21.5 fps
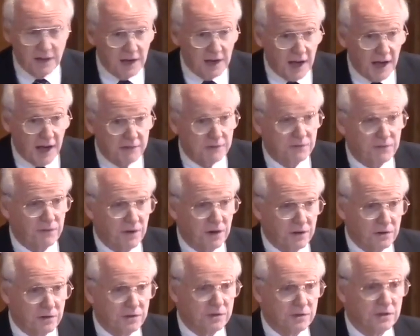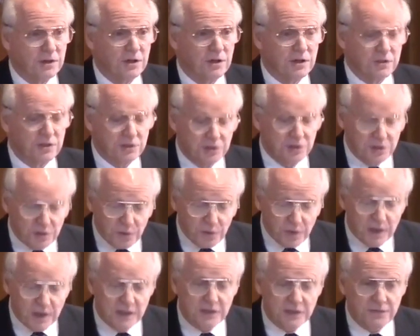lives of others,
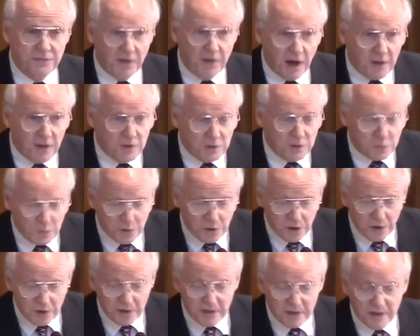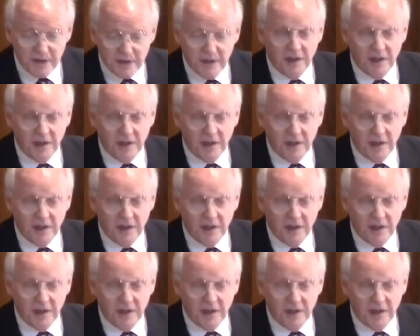doing his Father's work,